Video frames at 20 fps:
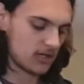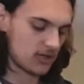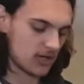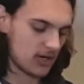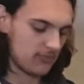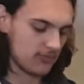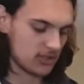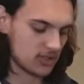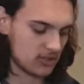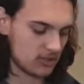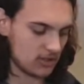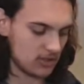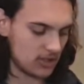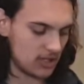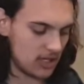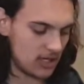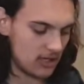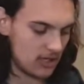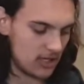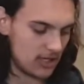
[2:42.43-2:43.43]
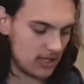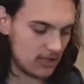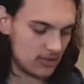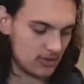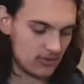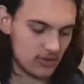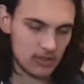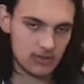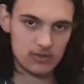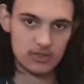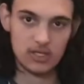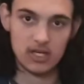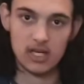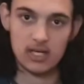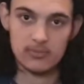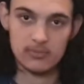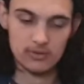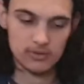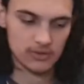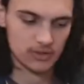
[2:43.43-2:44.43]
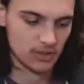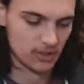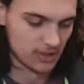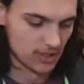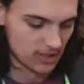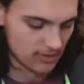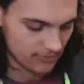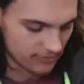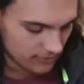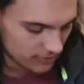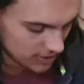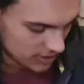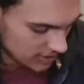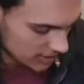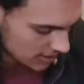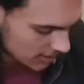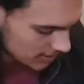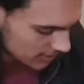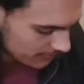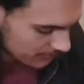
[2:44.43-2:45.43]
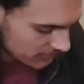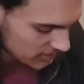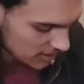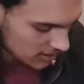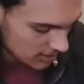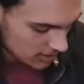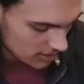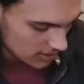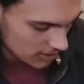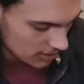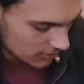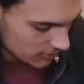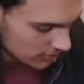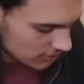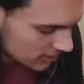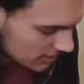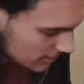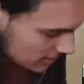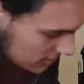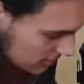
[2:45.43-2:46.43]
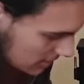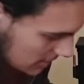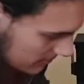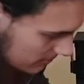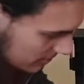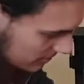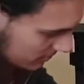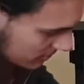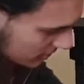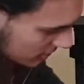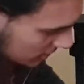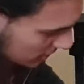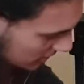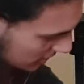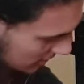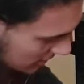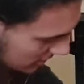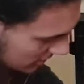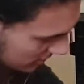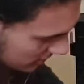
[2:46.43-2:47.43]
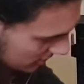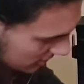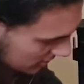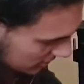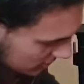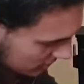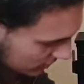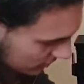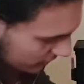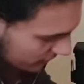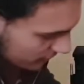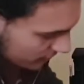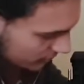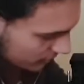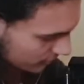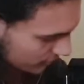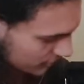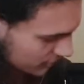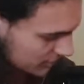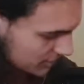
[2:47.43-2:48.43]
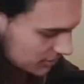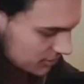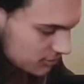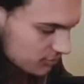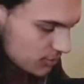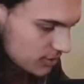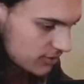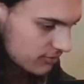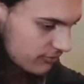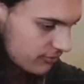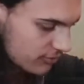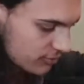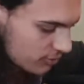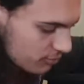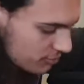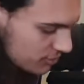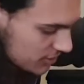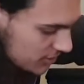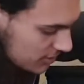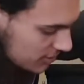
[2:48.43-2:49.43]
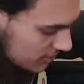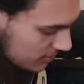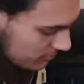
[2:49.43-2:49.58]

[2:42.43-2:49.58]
graphics card now, and those cables are now free. Now, the next cables I'm going to take out is for the 24-pin